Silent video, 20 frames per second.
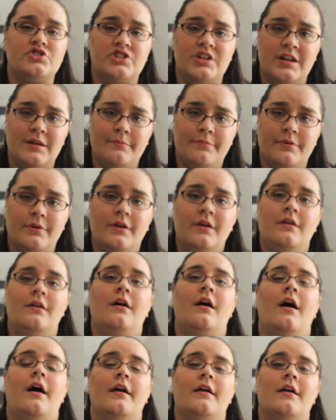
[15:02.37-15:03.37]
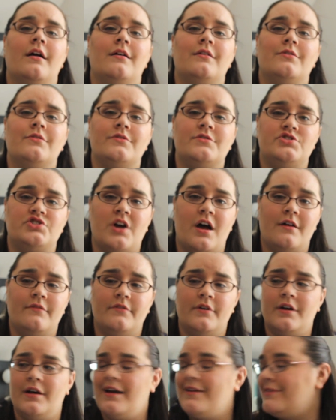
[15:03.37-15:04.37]
Sheep, I got her The
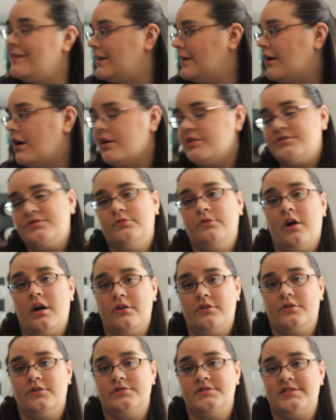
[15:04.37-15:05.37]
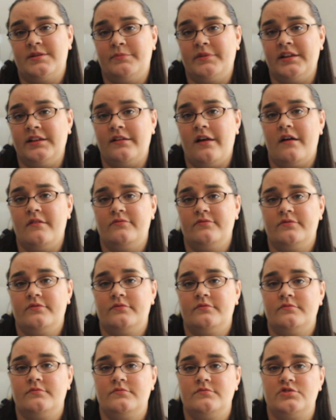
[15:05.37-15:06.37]
Java, and then I also got her Simply Love.
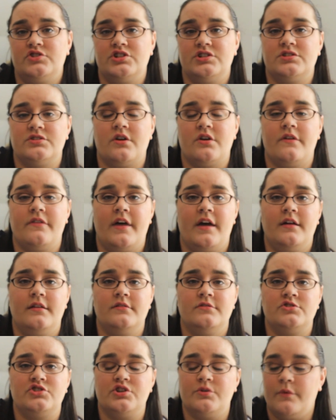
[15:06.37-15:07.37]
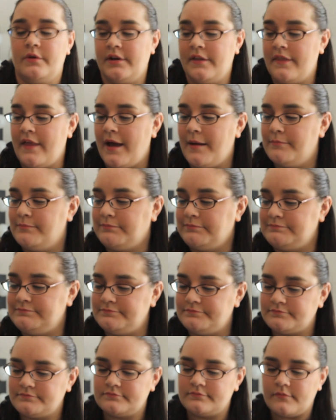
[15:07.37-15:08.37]
She saw that and she wanted that.
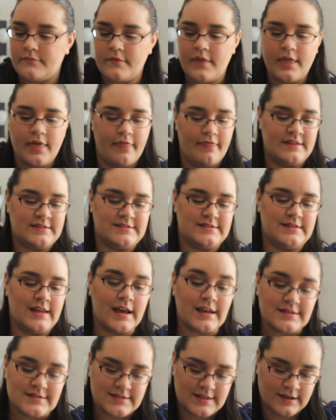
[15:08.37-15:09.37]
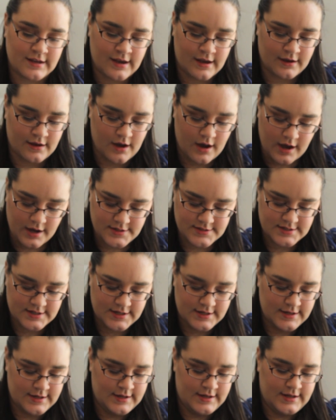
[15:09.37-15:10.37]
This next thing I got
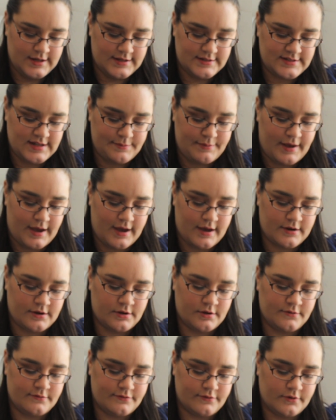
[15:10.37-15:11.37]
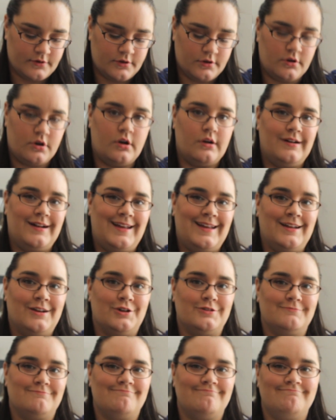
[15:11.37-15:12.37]
is a pattern for
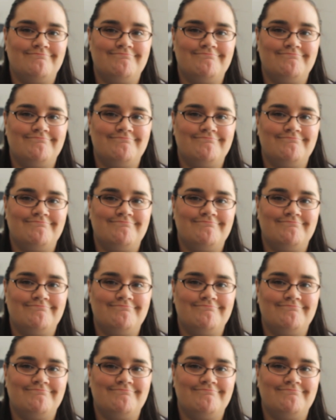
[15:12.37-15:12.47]
Hardanger.